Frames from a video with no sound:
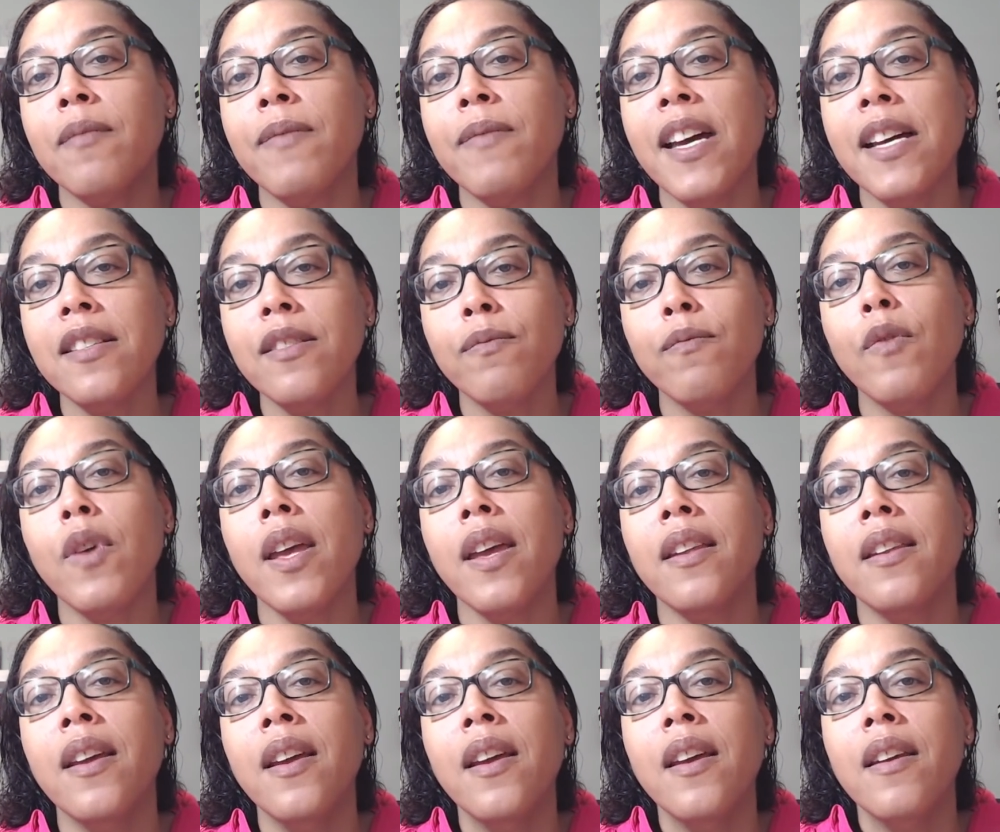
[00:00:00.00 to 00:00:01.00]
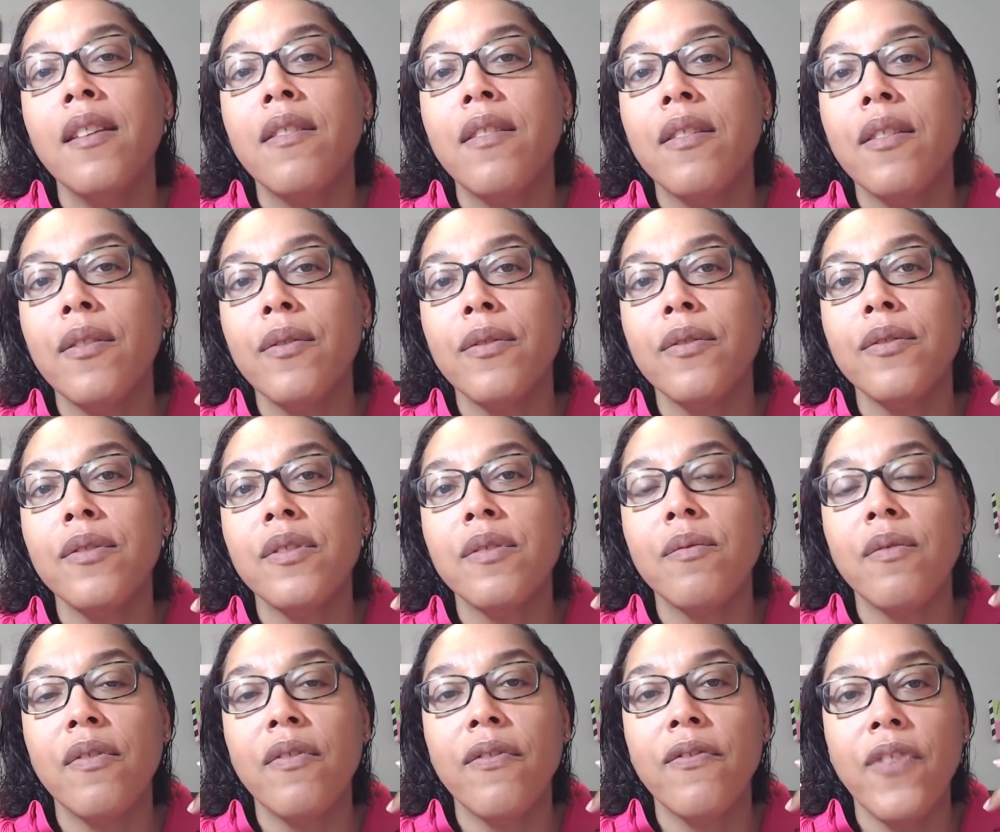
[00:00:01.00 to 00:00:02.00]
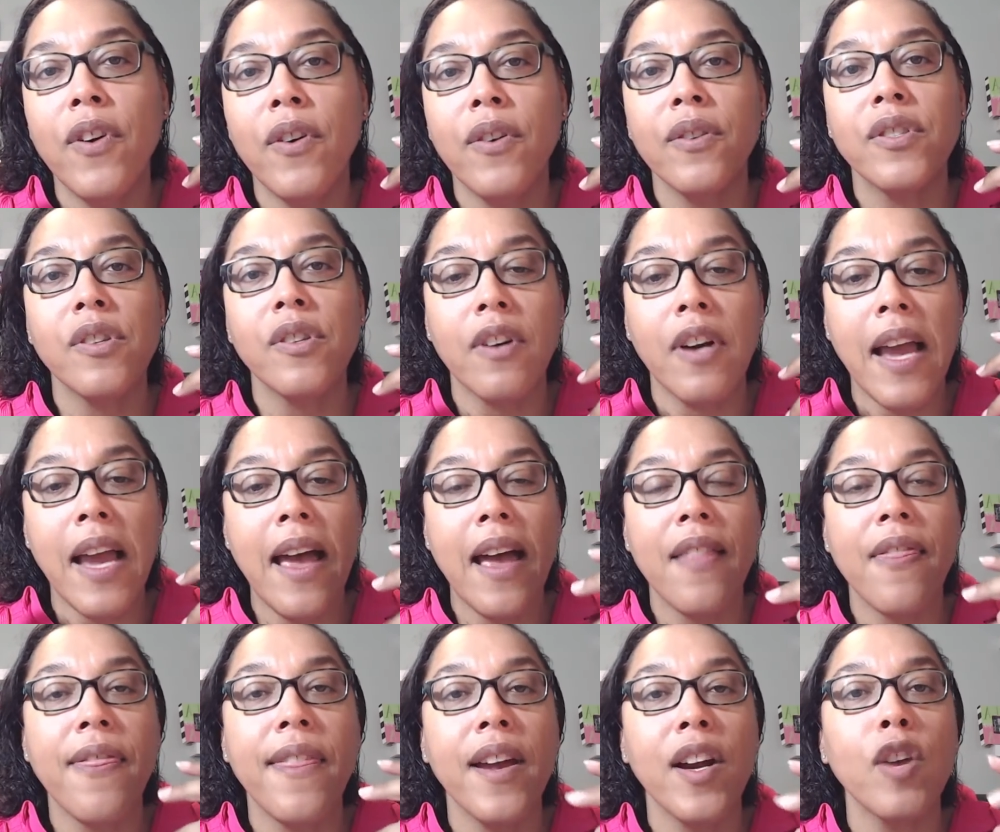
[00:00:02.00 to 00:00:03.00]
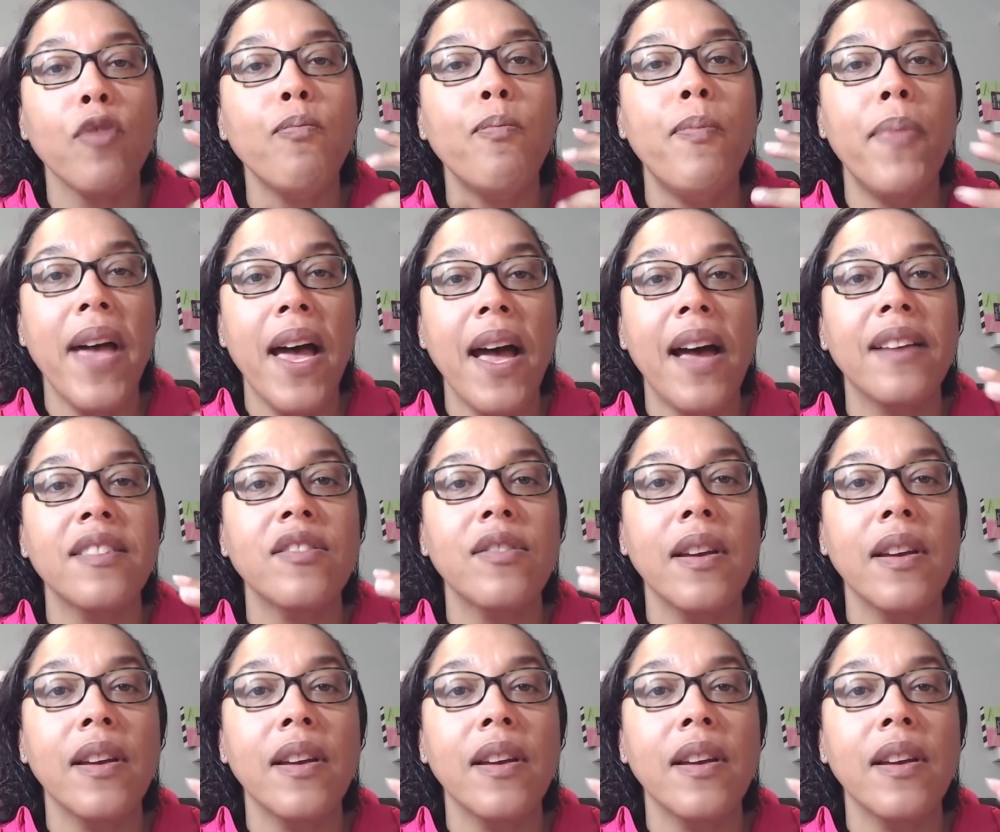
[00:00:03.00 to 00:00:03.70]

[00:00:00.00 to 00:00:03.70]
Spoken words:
That's when those folks are at their best.